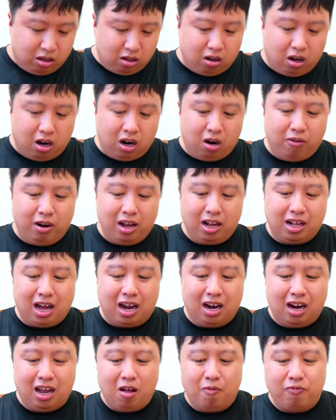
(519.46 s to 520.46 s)
All right,
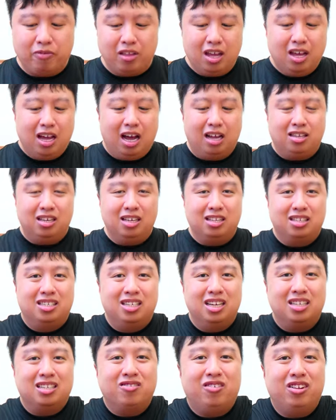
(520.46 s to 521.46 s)
got it out. I see
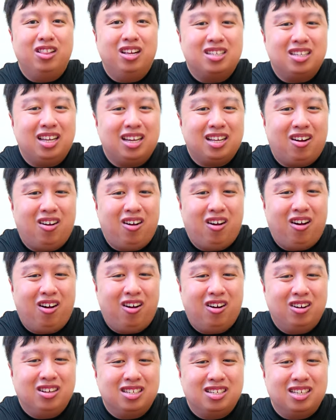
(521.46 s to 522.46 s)
this is what it looks like.
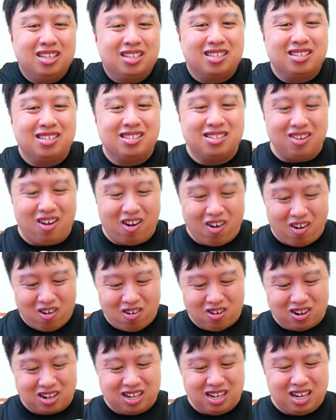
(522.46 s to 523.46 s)
Oh, this looks
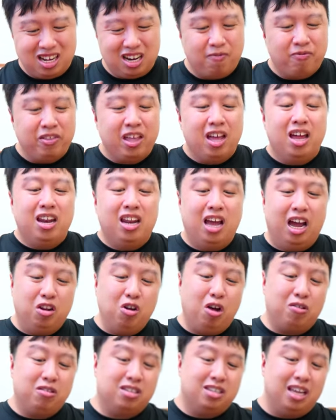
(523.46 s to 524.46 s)
so good. Now, I
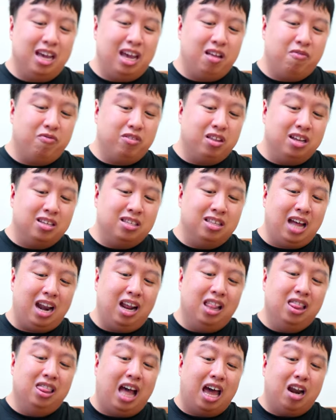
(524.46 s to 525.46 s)
do have to say, it's
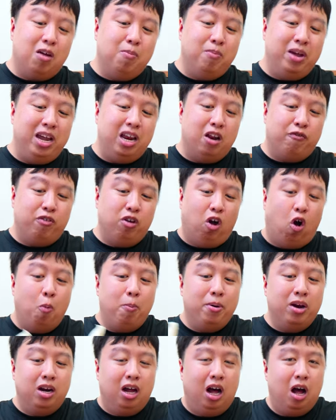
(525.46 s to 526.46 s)
not a lot of meat if you
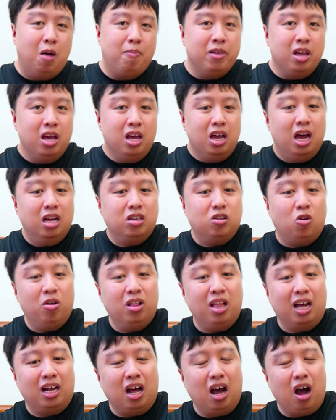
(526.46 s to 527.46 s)
open it up. It's only
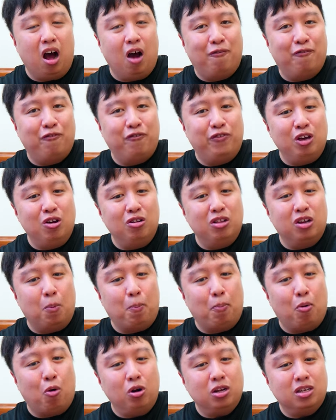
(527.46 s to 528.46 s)
like a few little
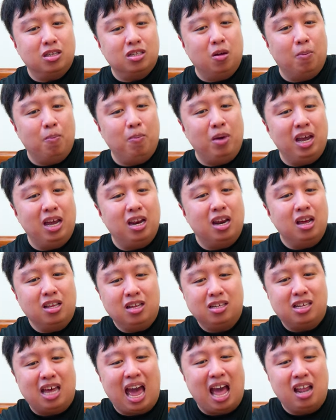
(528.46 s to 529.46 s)
portions of meat.
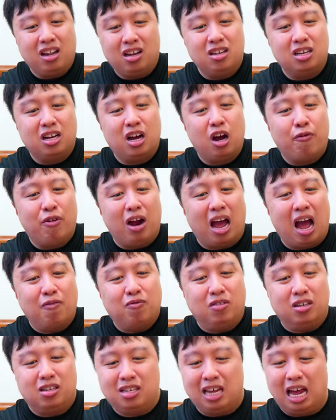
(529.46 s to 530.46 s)
This doesn't cover
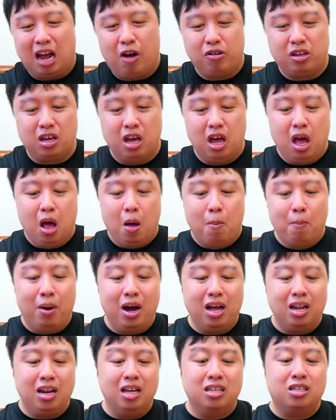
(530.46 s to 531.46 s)
half the sandwich,
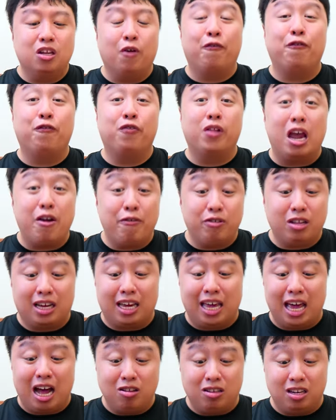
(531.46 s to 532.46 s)
but it's a flavor that
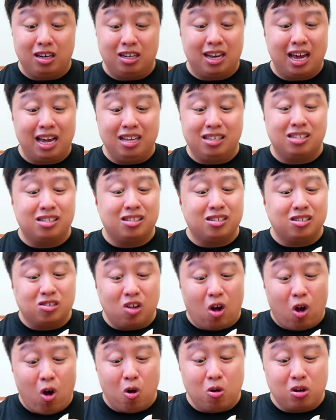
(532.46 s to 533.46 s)
counts and it tastes
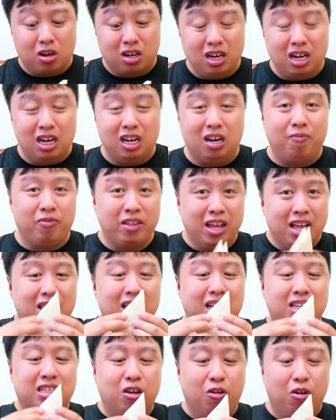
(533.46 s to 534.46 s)
so good.
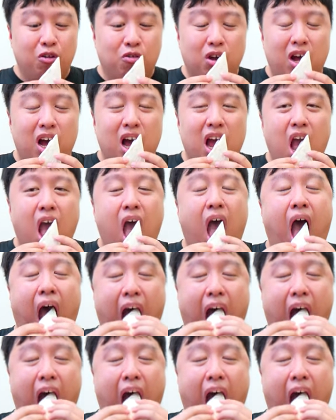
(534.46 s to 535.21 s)
Let's give it a try.